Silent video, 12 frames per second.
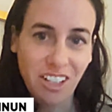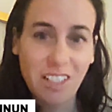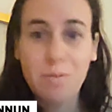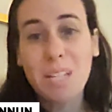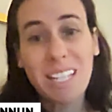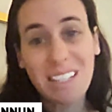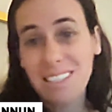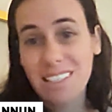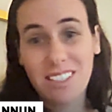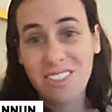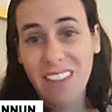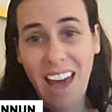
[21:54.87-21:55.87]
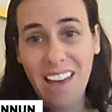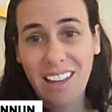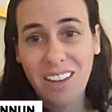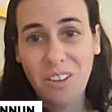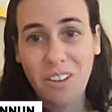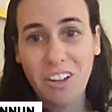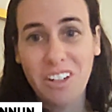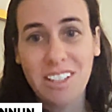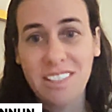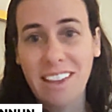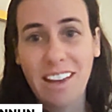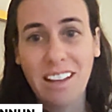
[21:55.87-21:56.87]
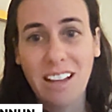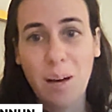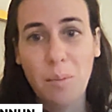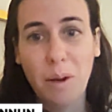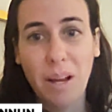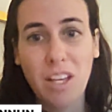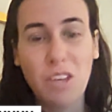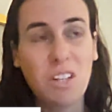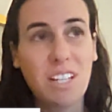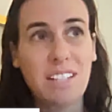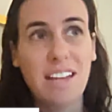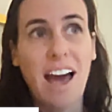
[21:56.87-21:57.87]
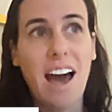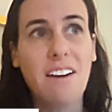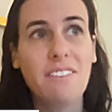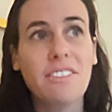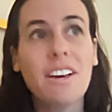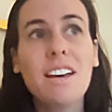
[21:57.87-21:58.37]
Because we need to do that in order to scale up, right? You need to have